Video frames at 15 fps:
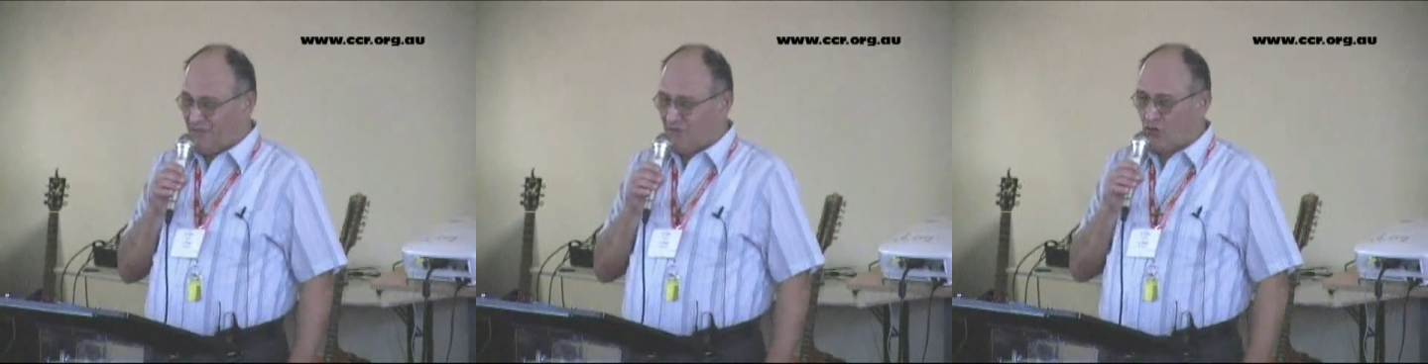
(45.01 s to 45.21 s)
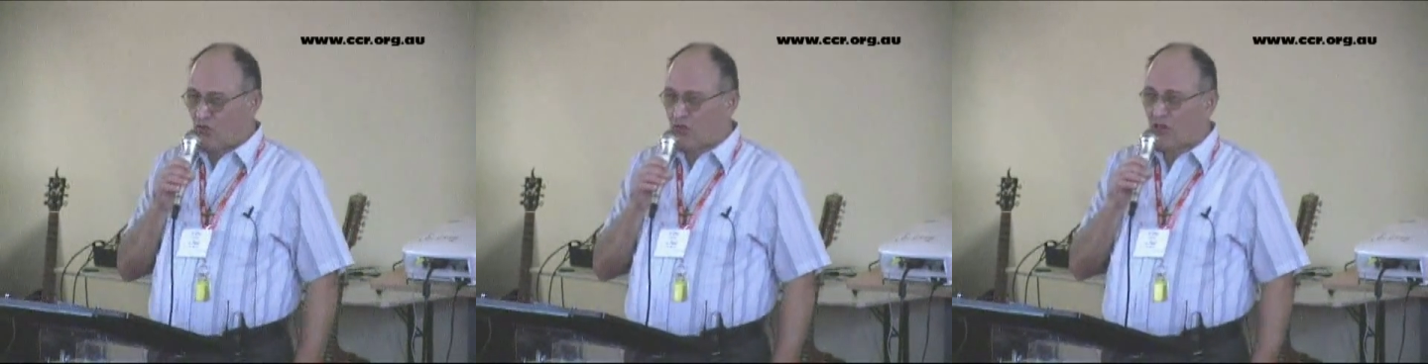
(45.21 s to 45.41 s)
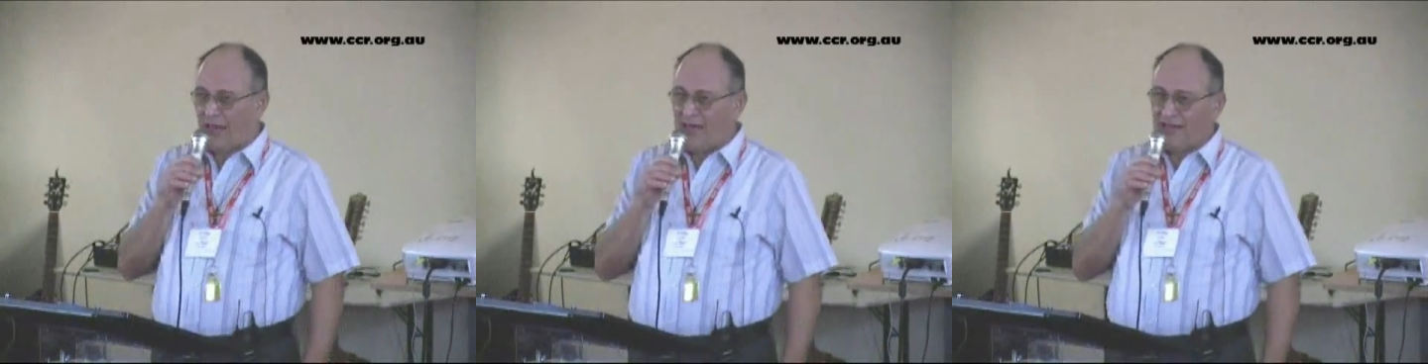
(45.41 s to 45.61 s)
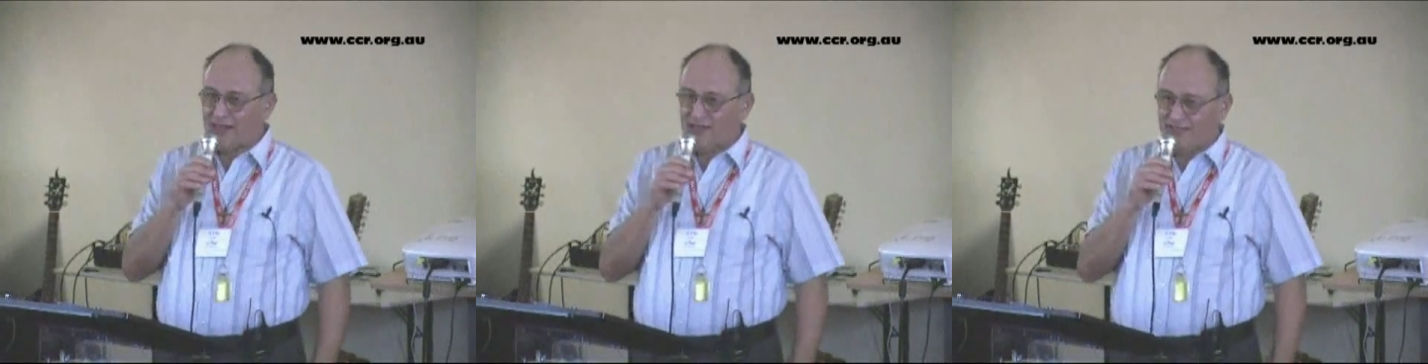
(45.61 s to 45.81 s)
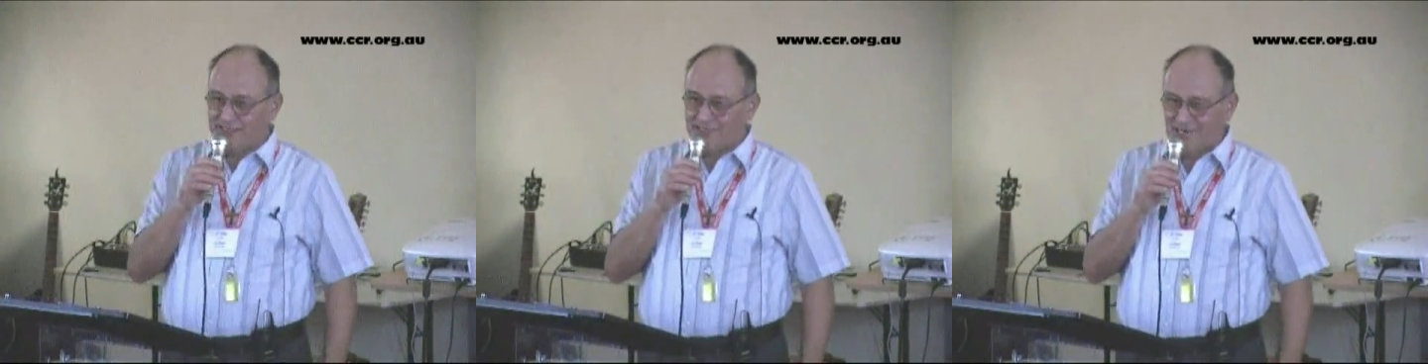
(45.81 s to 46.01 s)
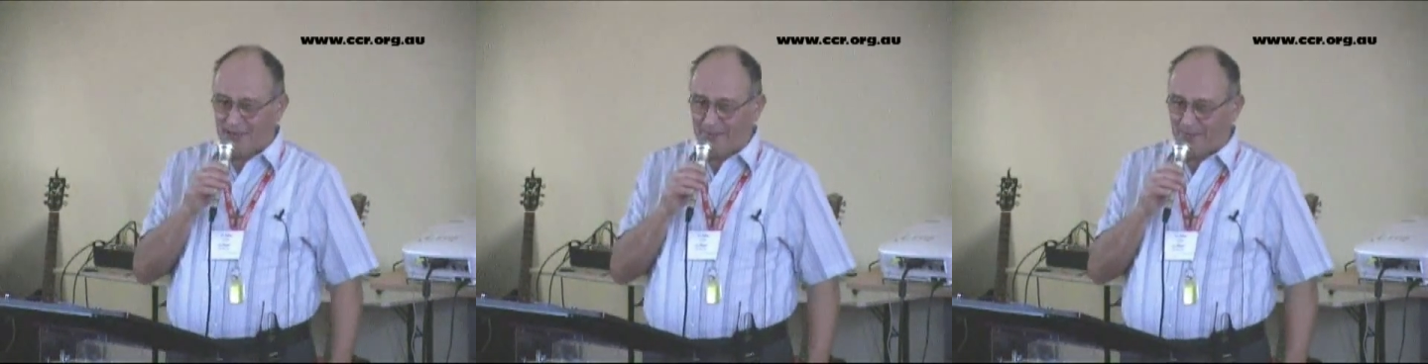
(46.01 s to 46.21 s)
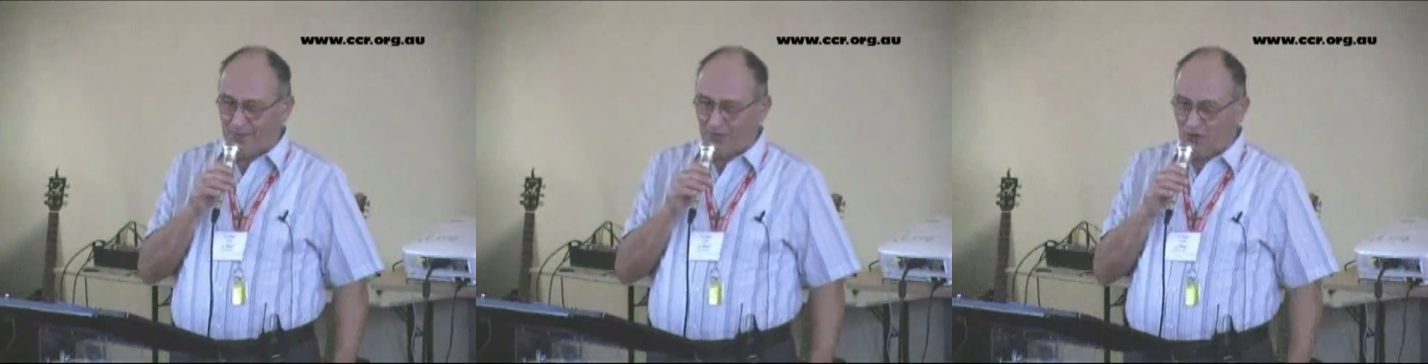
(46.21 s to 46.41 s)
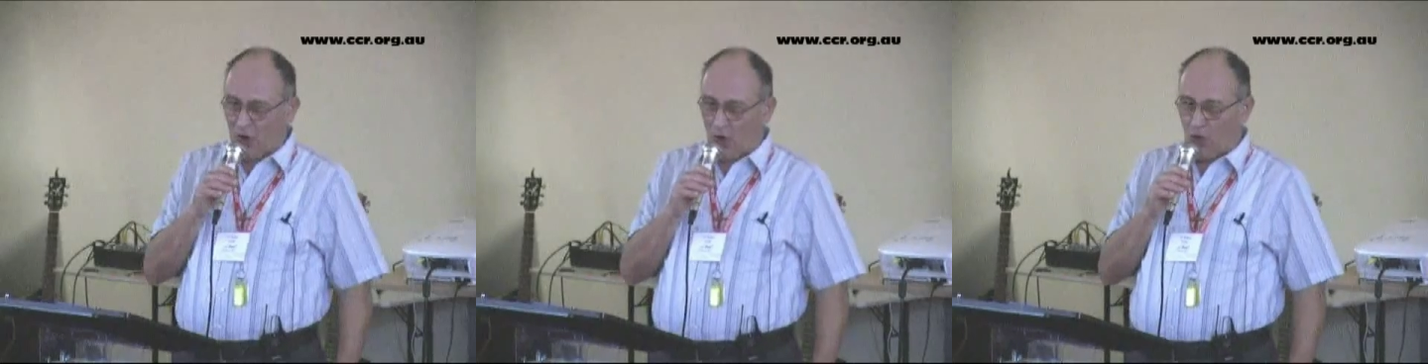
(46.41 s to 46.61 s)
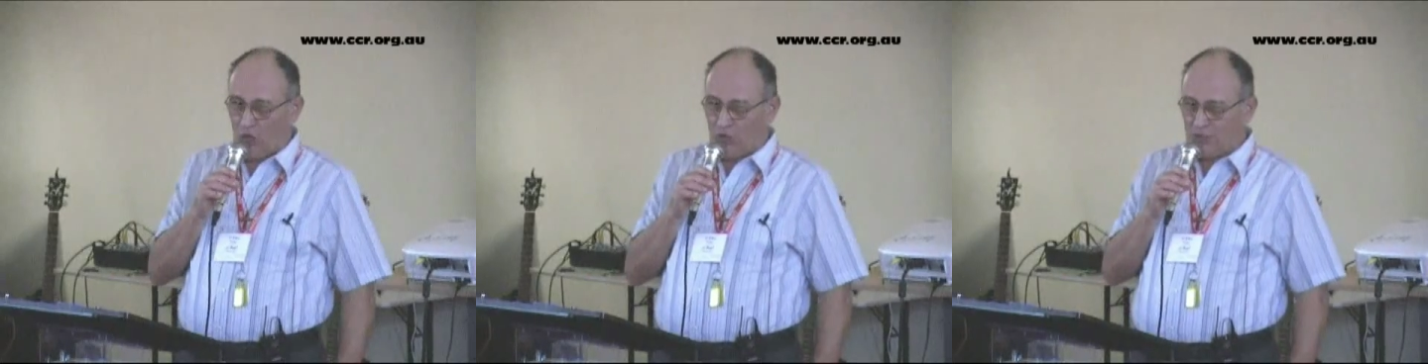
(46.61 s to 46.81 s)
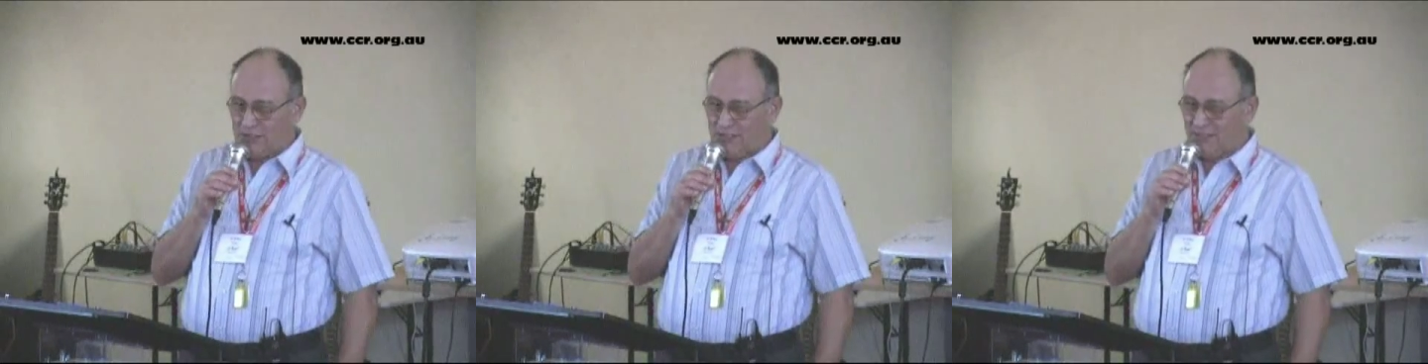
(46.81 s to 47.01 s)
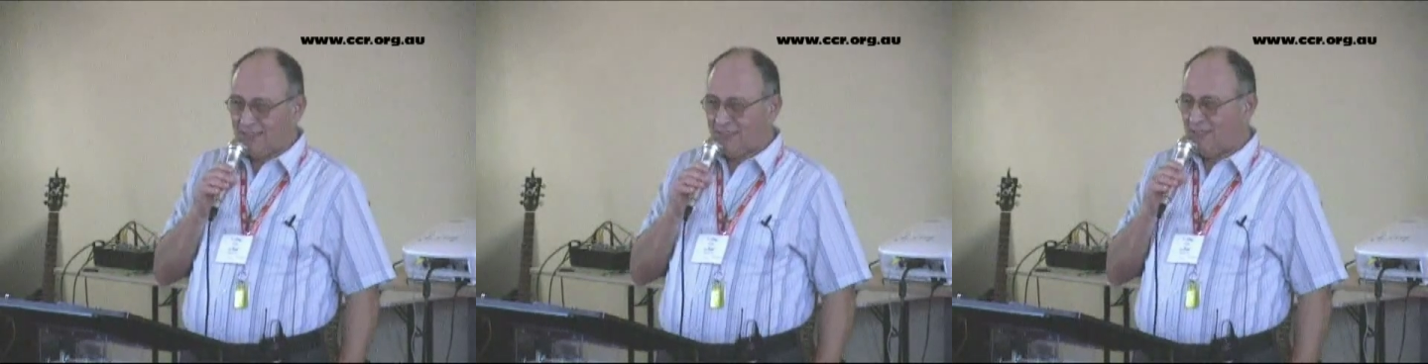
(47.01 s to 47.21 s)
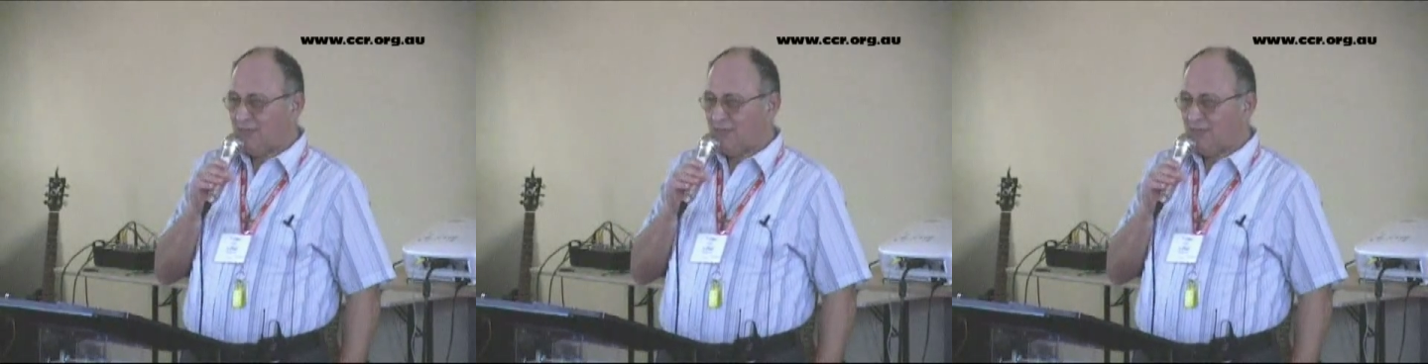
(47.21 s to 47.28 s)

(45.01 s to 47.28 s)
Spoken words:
Just a little chapel called